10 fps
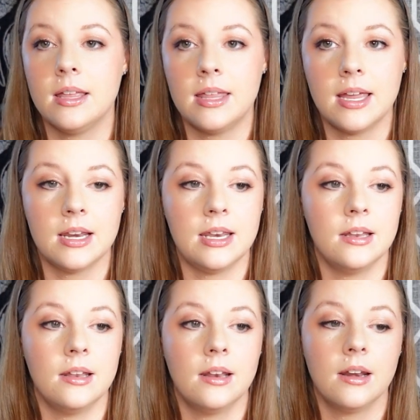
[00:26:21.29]
they
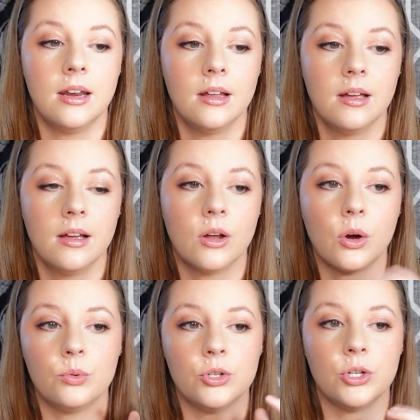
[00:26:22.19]
can
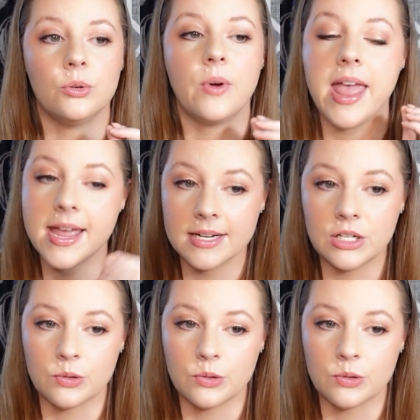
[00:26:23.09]
go to Andy's